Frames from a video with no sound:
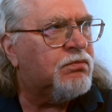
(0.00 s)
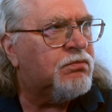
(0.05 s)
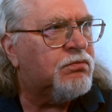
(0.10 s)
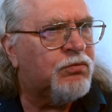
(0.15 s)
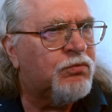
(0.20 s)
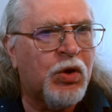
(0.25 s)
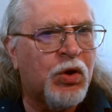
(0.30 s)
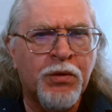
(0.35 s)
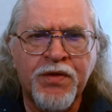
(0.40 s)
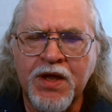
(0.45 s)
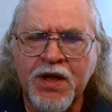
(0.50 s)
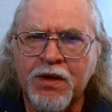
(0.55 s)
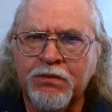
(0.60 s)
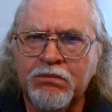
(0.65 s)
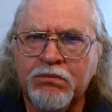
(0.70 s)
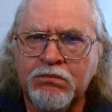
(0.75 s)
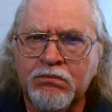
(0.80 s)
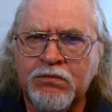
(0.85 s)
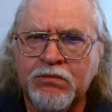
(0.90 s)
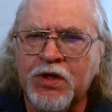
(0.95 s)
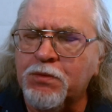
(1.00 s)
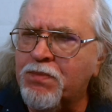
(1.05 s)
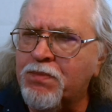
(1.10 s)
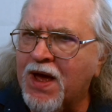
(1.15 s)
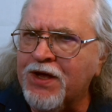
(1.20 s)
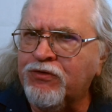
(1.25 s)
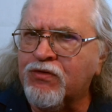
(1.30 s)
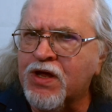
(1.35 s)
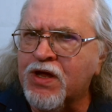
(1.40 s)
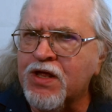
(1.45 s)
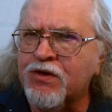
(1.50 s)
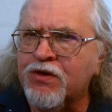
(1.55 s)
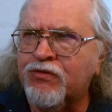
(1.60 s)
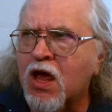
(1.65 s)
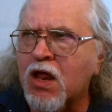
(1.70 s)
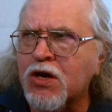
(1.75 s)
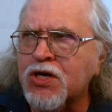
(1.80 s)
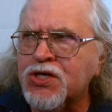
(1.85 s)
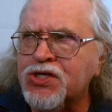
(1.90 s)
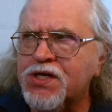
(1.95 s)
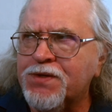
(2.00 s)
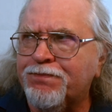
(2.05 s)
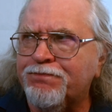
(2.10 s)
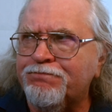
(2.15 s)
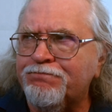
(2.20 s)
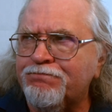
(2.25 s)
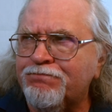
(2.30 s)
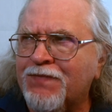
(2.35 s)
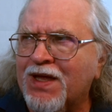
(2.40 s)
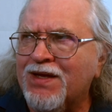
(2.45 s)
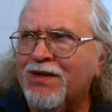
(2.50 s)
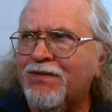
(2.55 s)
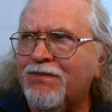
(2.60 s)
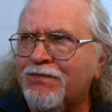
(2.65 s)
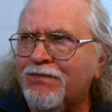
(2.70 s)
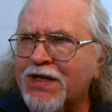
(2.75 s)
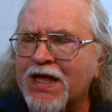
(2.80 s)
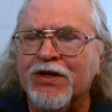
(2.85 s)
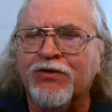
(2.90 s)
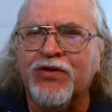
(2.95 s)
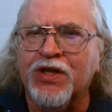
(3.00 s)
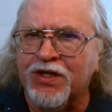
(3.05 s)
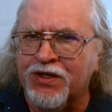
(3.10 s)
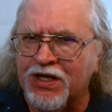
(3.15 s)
don't think, did Beiser get a scholarship? Yes, he